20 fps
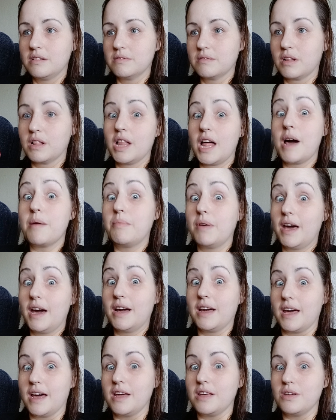clap
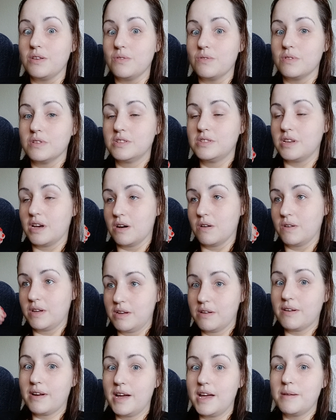back at you. So
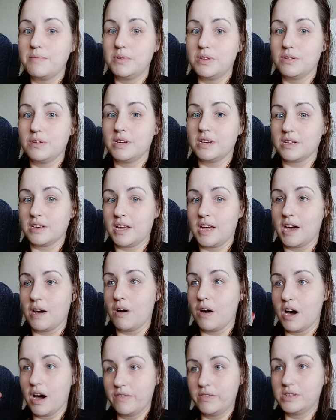here I am doing it now.
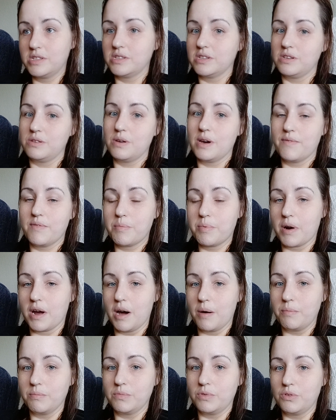Obviously, you have a
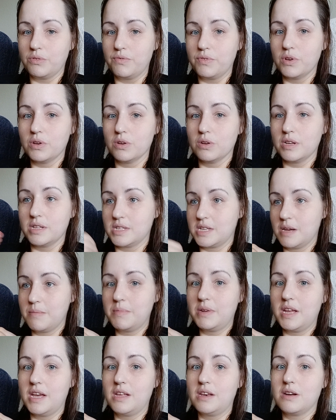problem. You feel
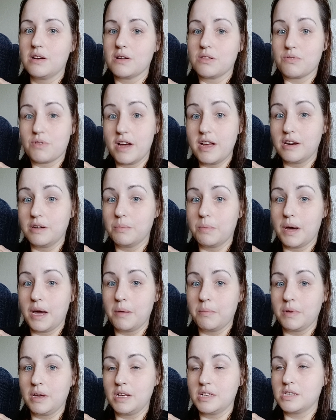intimidated or threatened by
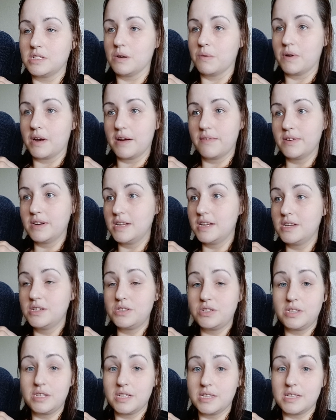me. So whatever it is,
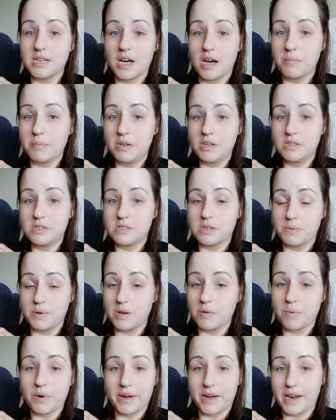you need to tell me so we
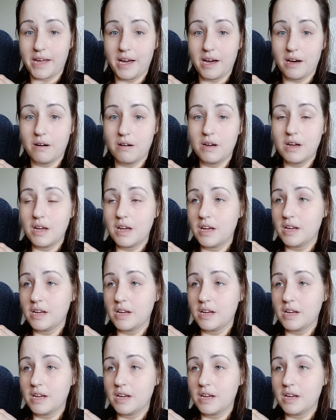can work it out.